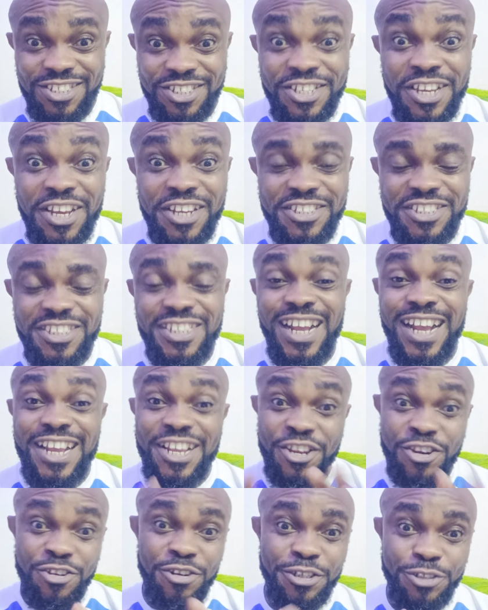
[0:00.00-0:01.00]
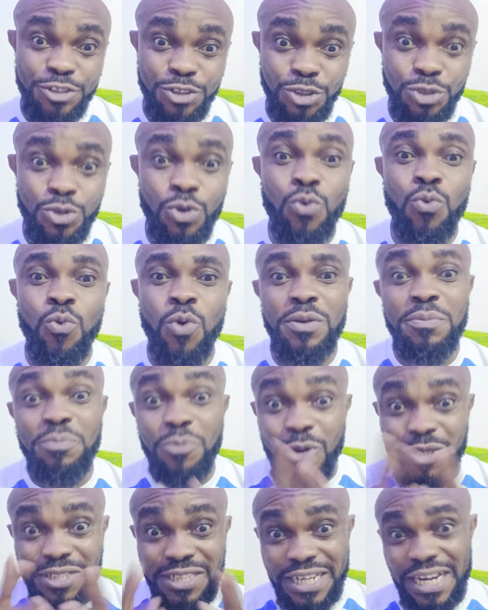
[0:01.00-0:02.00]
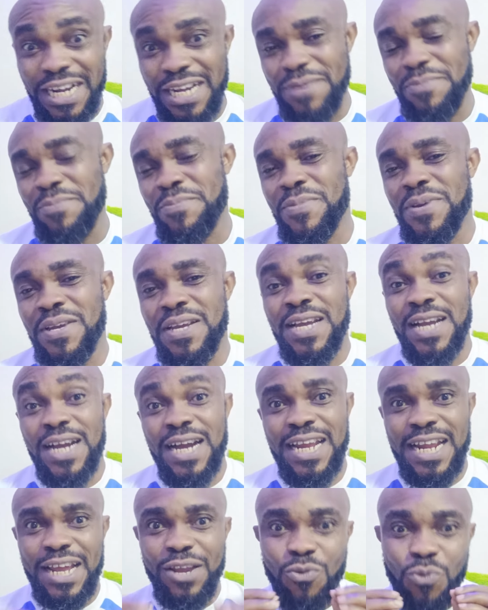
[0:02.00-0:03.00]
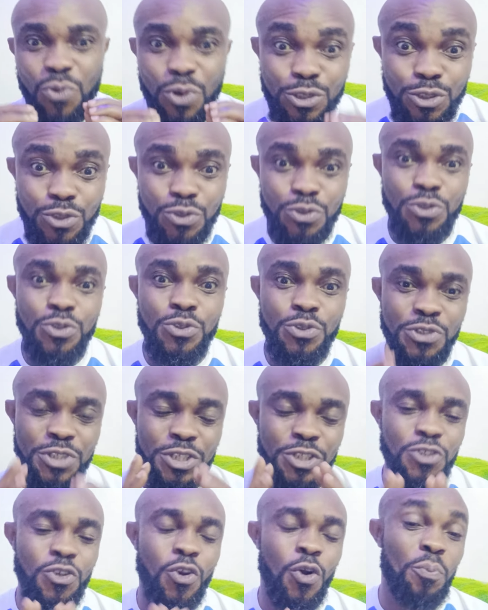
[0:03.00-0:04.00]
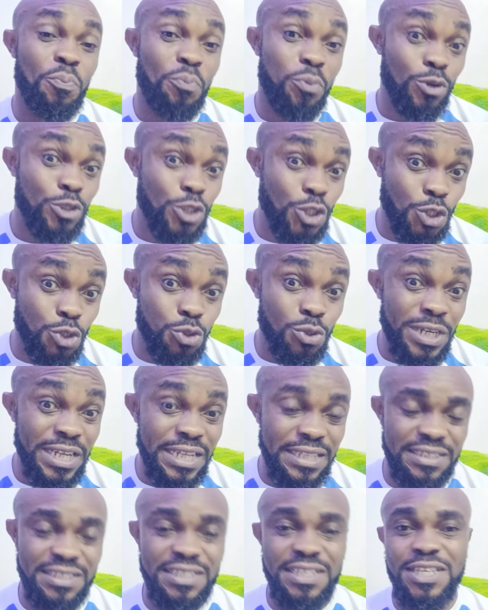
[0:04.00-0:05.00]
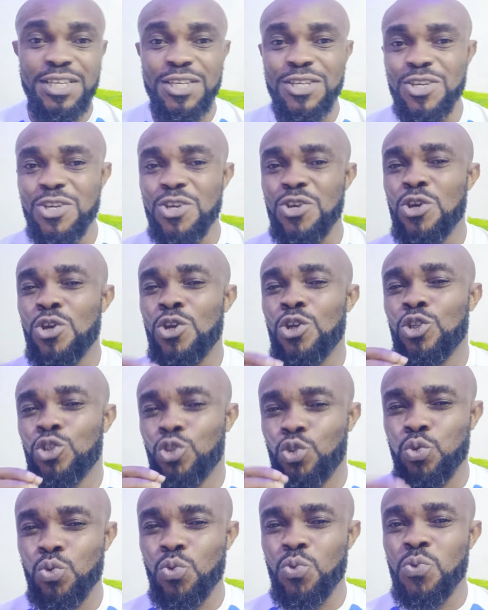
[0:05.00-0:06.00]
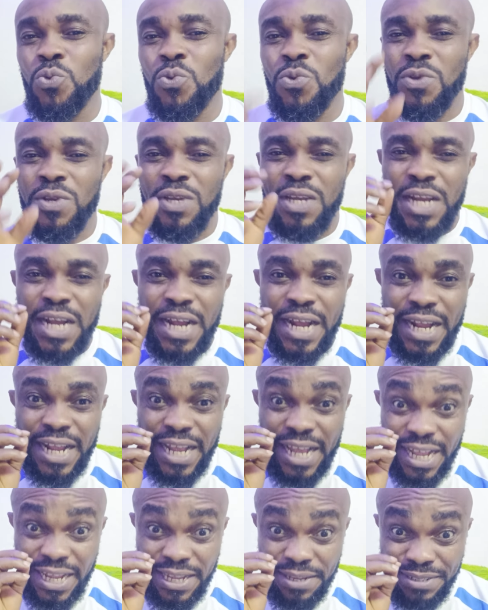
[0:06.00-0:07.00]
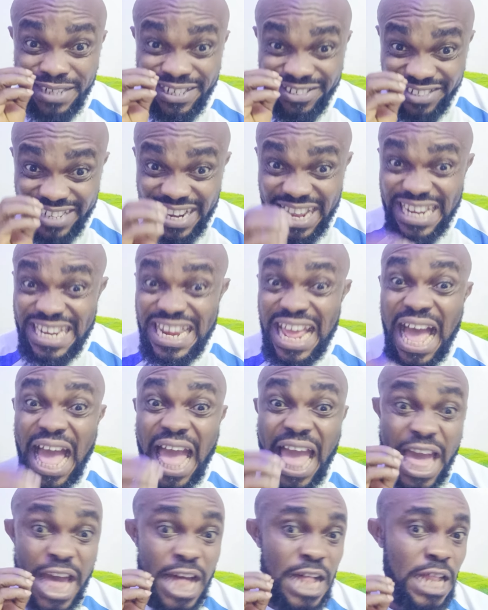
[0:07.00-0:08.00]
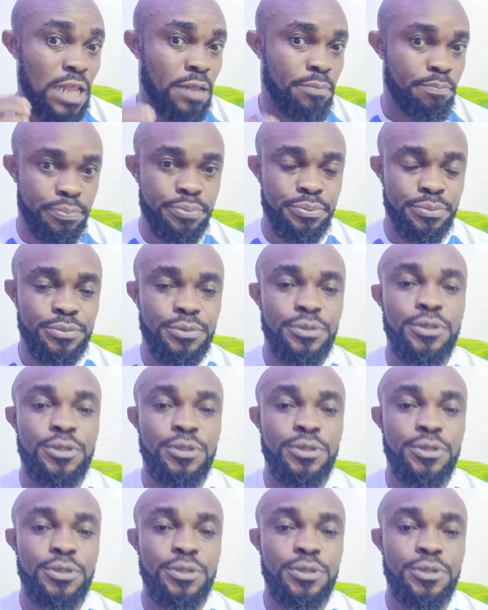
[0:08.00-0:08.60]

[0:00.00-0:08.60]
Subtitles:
Yes, I greet you one more time, and I want to use this opportunity to render help